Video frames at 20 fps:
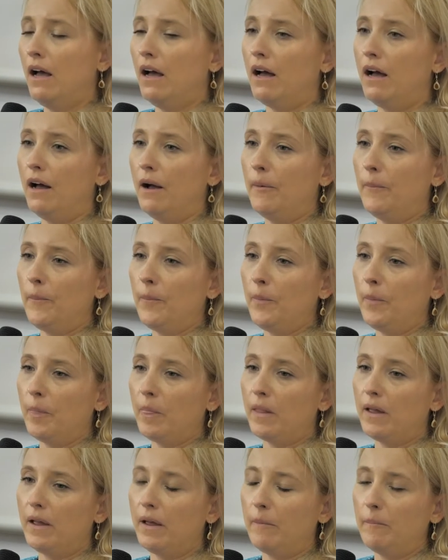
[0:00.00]

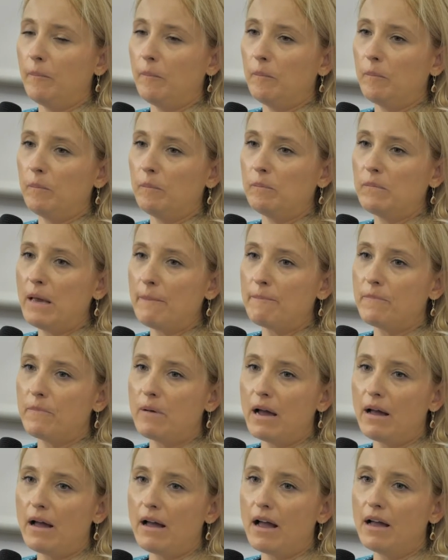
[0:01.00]
I'm
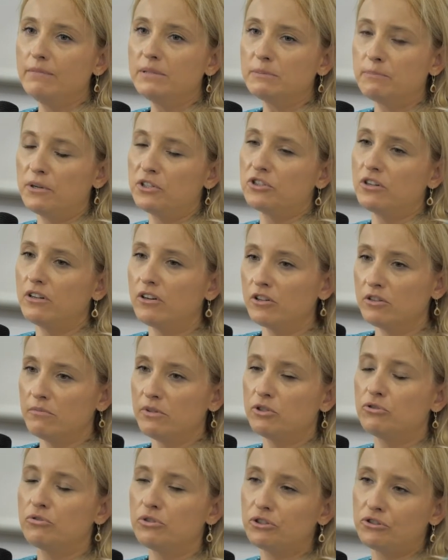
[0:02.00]
a spatial
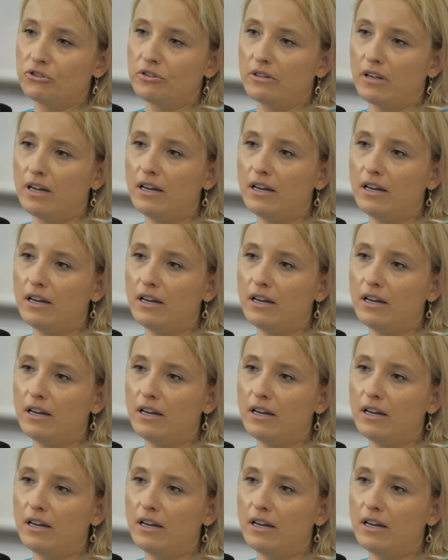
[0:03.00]
econometrician,